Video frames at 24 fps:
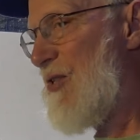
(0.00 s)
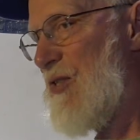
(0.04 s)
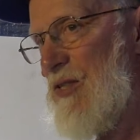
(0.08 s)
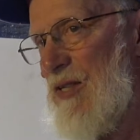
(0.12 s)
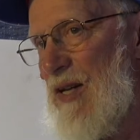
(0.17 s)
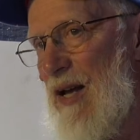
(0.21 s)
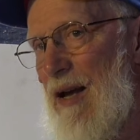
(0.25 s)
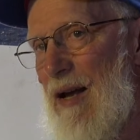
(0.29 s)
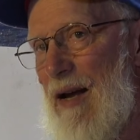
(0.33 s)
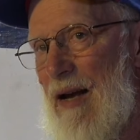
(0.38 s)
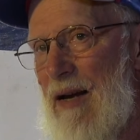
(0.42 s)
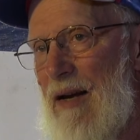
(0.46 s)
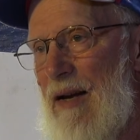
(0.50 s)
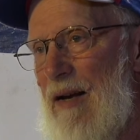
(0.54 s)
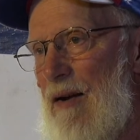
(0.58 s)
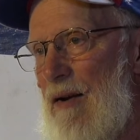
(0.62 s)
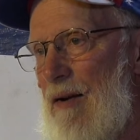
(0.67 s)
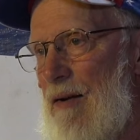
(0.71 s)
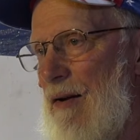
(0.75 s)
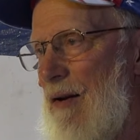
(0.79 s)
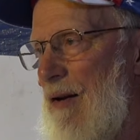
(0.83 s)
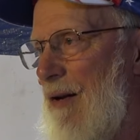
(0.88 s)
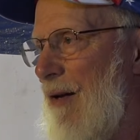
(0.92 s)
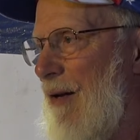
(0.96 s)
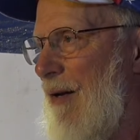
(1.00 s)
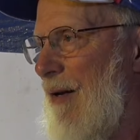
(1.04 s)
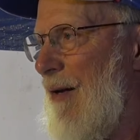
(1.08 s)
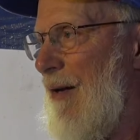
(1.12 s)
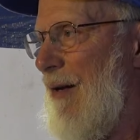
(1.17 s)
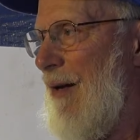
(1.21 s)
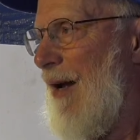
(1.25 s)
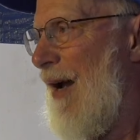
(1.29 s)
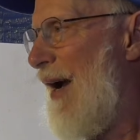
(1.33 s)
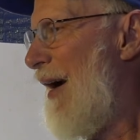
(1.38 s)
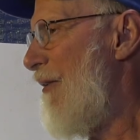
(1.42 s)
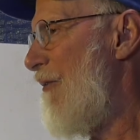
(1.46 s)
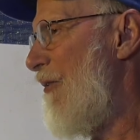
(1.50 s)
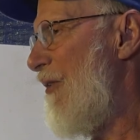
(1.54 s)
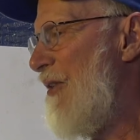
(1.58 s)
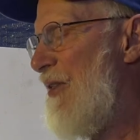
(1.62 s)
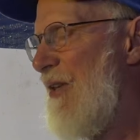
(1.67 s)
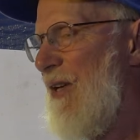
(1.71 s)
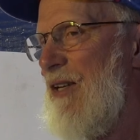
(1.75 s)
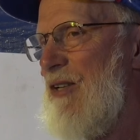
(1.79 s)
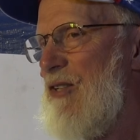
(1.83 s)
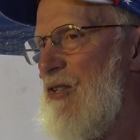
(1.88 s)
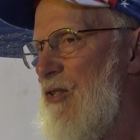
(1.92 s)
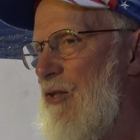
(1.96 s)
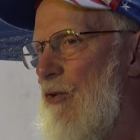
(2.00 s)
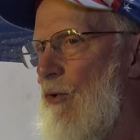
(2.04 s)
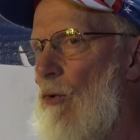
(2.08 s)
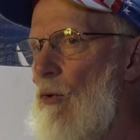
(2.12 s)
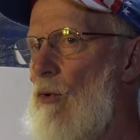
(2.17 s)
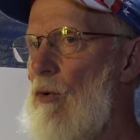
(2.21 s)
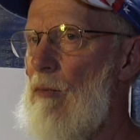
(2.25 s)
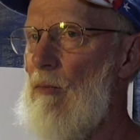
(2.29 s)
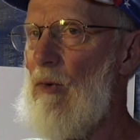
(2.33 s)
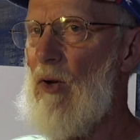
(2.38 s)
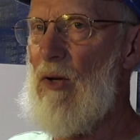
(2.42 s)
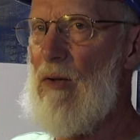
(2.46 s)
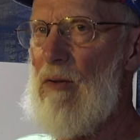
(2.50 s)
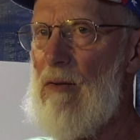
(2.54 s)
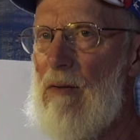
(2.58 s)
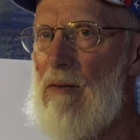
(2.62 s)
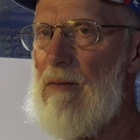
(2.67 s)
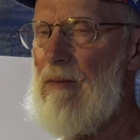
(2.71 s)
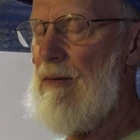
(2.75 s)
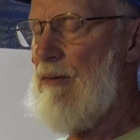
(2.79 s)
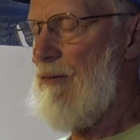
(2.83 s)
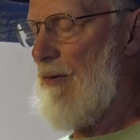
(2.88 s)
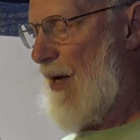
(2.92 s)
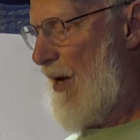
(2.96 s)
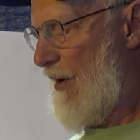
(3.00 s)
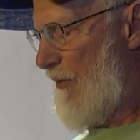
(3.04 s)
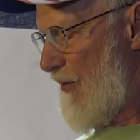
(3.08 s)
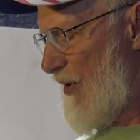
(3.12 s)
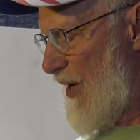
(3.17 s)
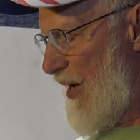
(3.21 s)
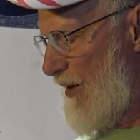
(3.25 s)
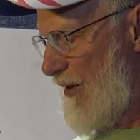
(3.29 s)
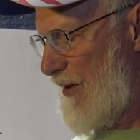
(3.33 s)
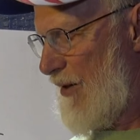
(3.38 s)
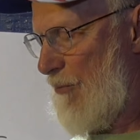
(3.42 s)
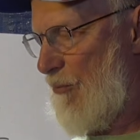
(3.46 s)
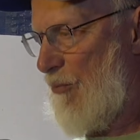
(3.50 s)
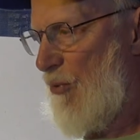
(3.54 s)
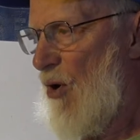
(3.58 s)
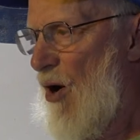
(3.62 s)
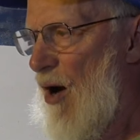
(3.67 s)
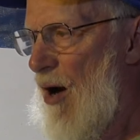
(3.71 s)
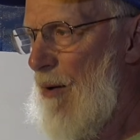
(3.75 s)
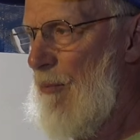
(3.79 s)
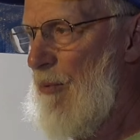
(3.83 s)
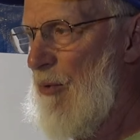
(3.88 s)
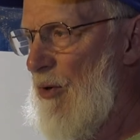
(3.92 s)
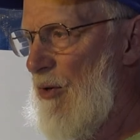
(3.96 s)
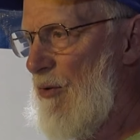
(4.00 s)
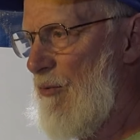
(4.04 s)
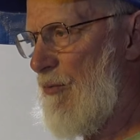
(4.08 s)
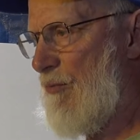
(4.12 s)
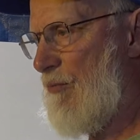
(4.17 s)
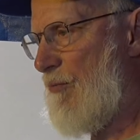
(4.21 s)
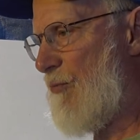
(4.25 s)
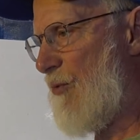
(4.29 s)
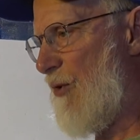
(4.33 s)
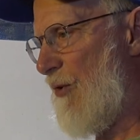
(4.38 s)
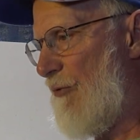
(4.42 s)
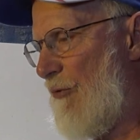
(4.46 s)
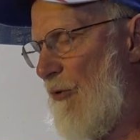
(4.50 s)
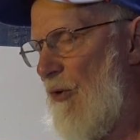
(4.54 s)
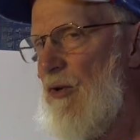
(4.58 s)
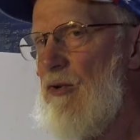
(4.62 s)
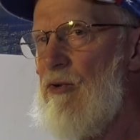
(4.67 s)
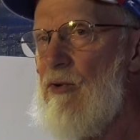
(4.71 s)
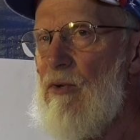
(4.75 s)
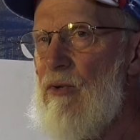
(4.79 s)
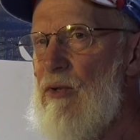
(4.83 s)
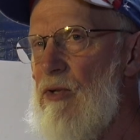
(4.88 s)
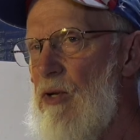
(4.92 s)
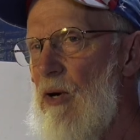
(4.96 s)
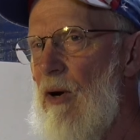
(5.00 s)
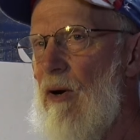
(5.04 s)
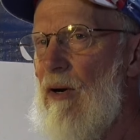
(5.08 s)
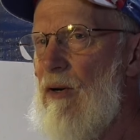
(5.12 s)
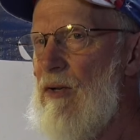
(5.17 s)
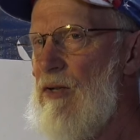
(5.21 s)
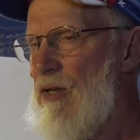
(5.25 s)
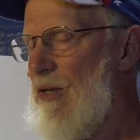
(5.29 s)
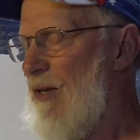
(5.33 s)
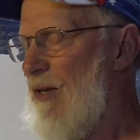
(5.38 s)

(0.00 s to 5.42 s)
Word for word: say everything's normal. I've got the proper refrigerant charge